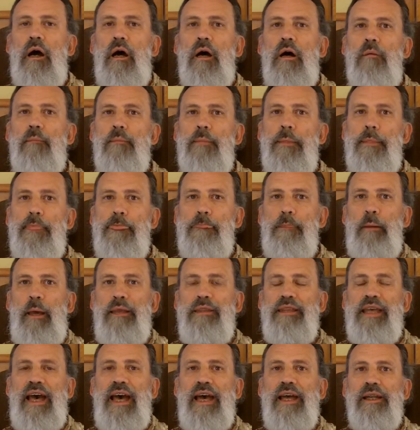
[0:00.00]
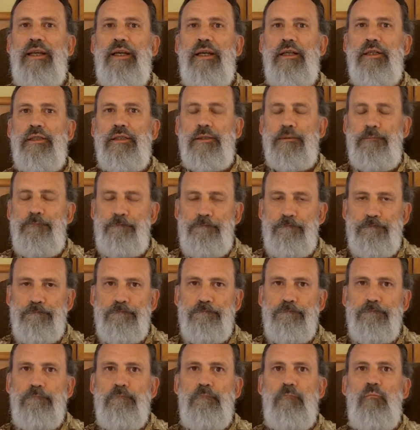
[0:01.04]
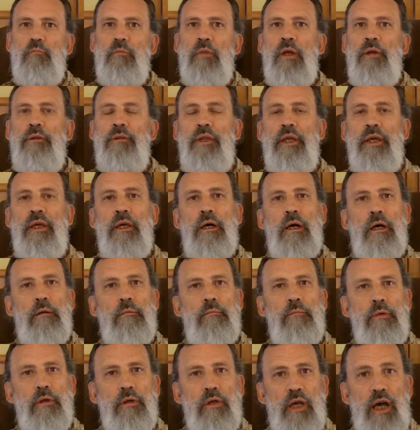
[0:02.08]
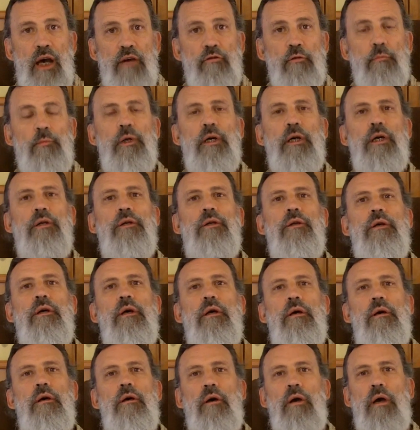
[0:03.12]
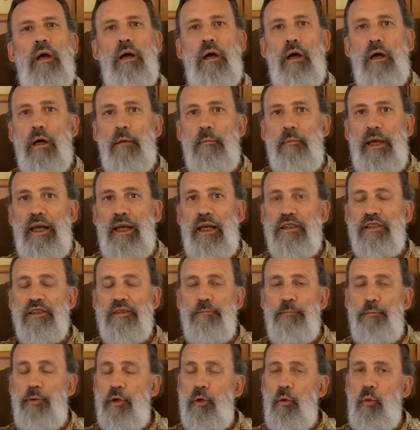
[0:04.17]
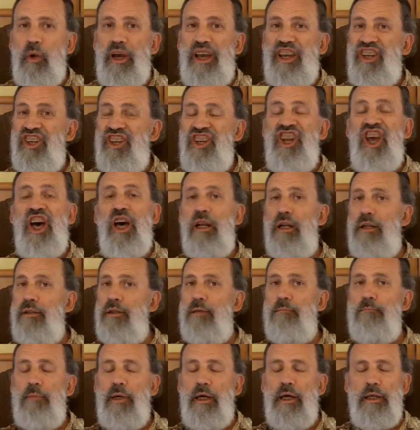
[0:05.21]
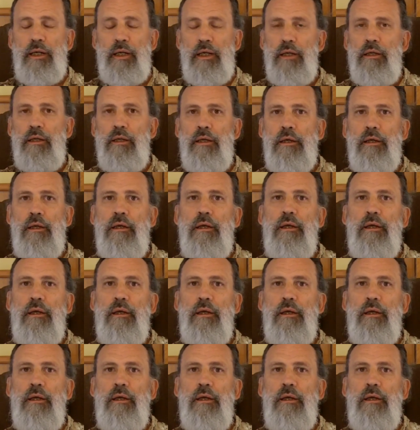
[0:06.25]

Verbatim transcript: Um, and that is, the um, government um, has put away none of the money